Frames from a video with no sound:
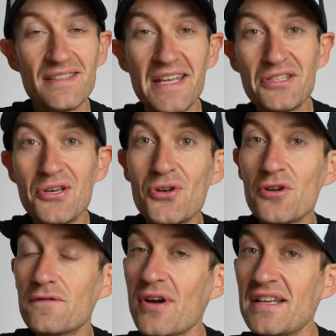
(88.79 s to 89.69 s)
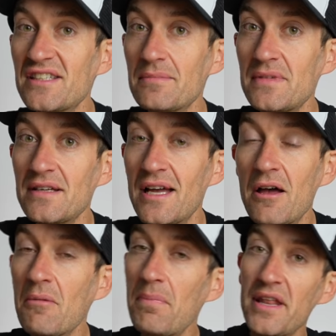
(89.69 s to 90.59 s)
they do look very similar,
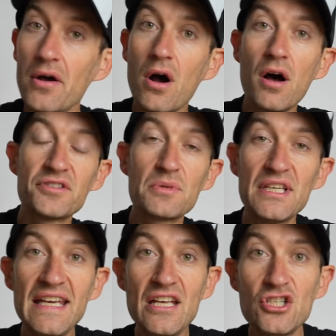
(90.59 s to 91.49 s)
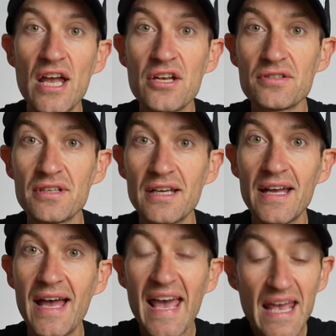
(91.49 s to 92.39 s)
but there are some key changes
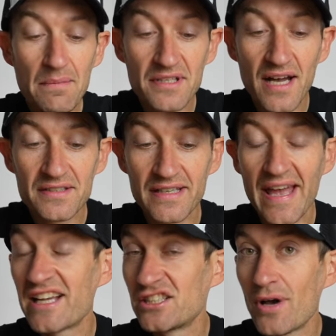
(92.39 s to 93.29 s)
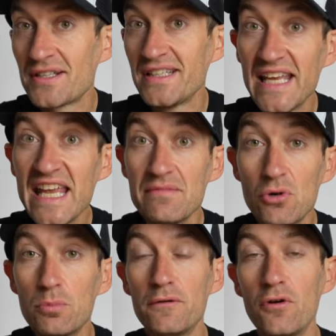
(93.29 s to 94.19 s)
aimed at extracting even
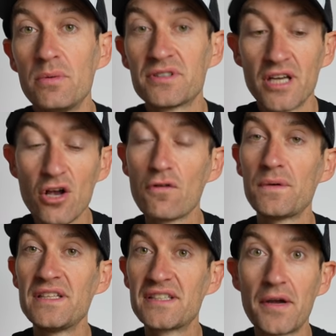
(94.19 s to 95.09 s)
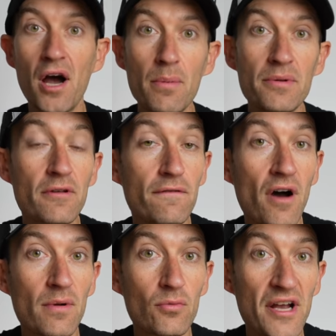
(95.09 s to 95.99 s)
more performance from this carbon
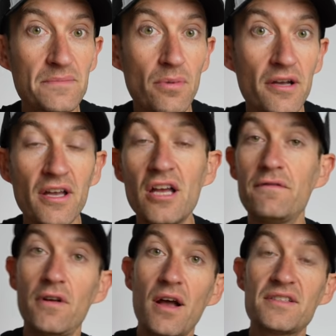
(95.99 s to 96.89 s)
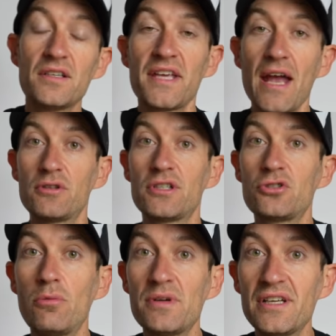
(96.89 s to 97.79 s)
fiber race bike for the likes of Geraint
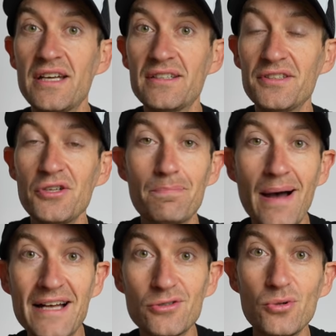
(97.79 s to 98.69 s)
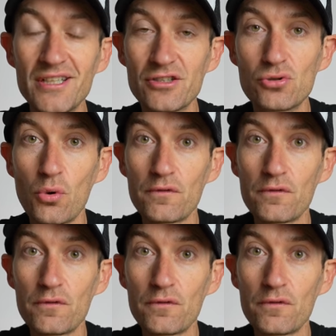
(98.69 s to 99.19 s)
Thomas to do battle in the Tour de